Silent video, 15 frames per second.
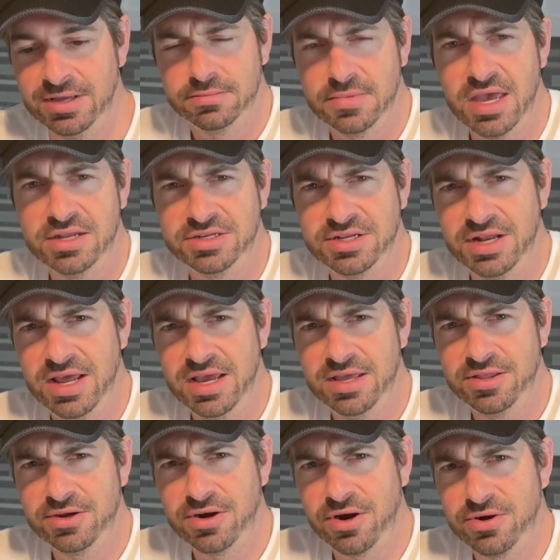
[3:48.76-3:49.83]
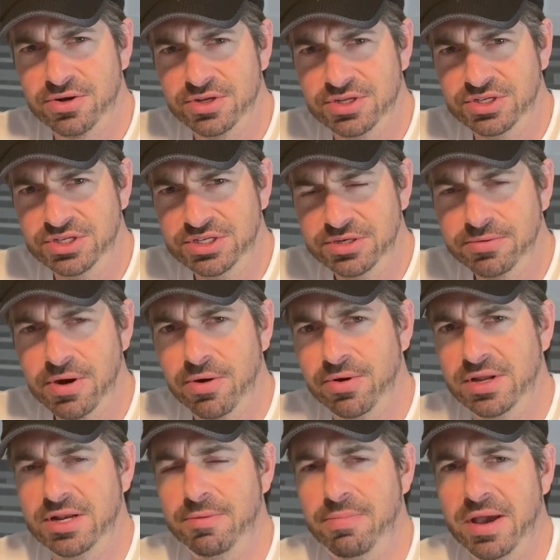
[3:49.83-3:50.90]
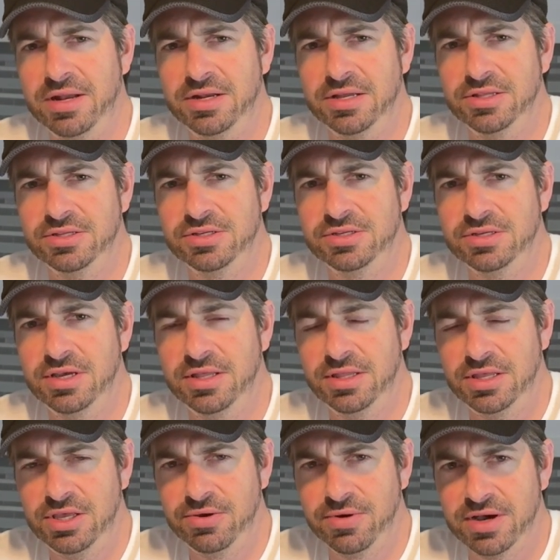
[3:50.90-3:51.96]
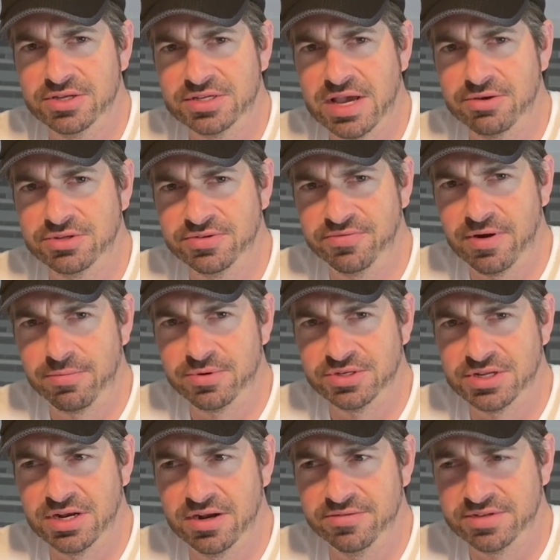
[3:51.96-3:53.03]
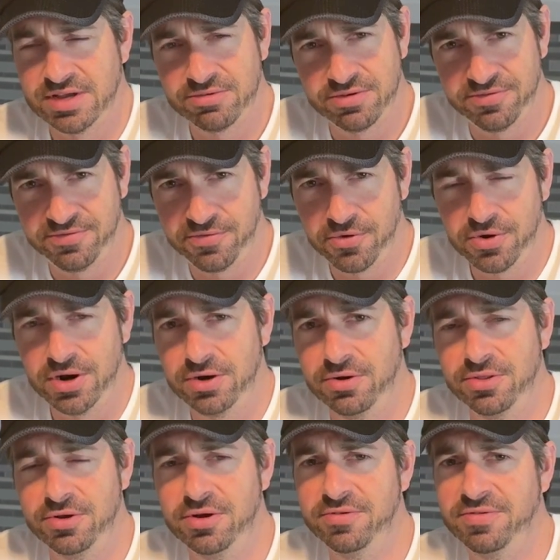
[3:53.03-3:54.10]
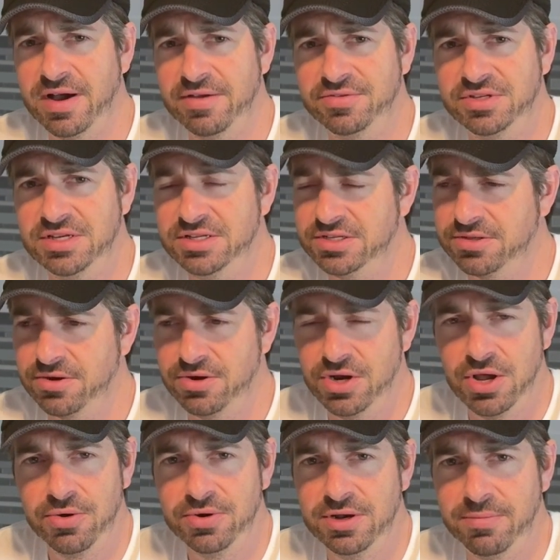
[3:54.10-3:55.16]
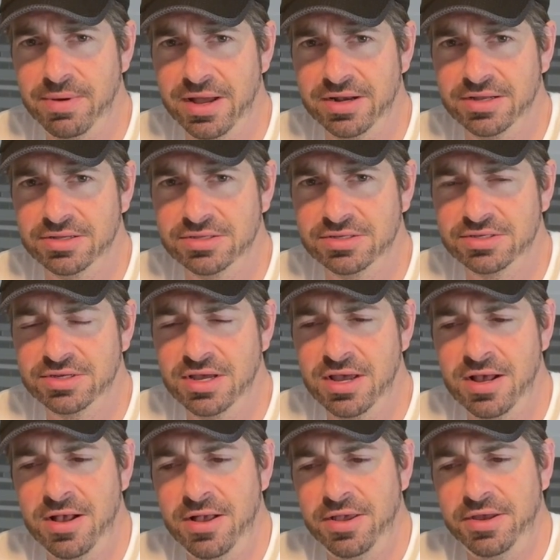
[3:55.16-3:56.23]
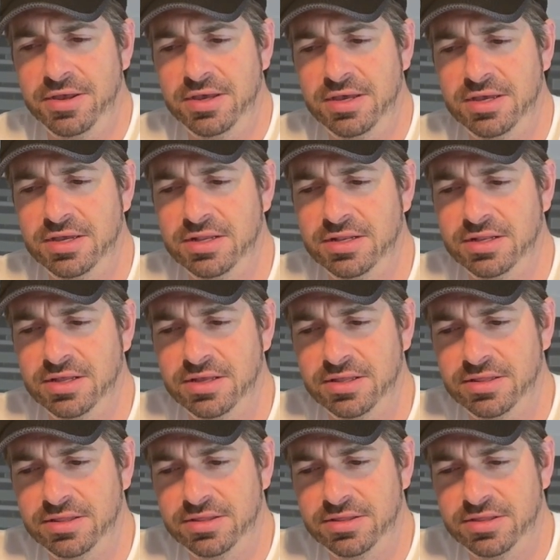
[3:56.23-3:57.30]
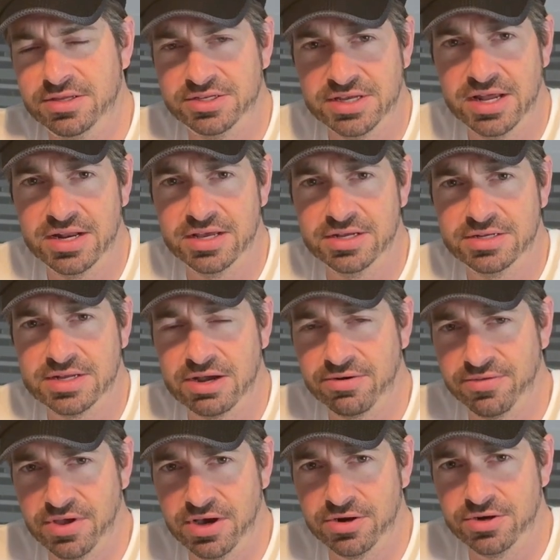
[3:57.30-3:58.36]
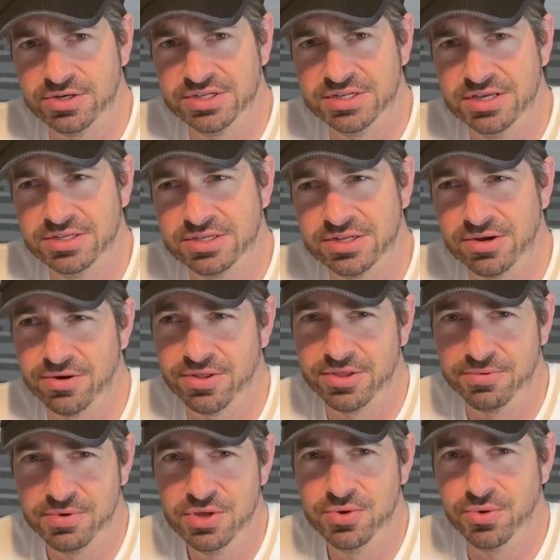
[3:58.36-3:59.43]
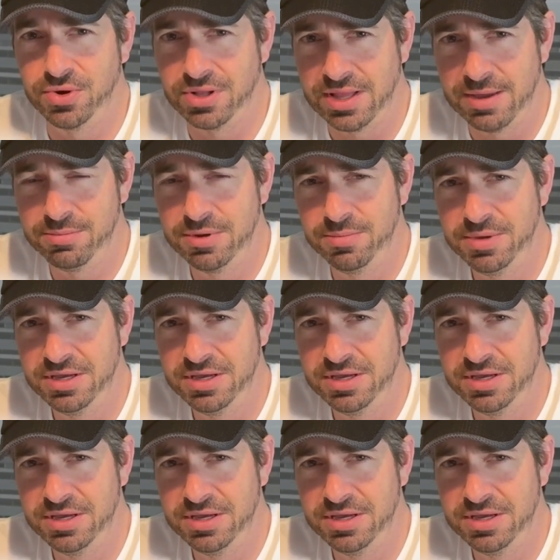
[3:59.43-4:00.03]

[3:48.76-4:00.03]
And today there are 0 independents in the US House of Representatives. Out of 435 seats, there are no independents. In the Senate, out of the 100 seats, there are 3 who claim to be